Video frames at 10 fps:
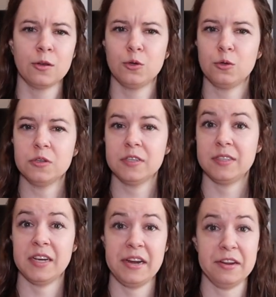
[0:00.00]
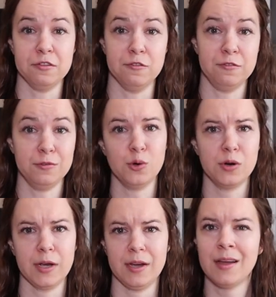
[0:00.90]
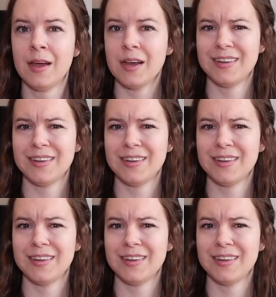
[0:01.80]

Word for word: Knowles stayed in Florida.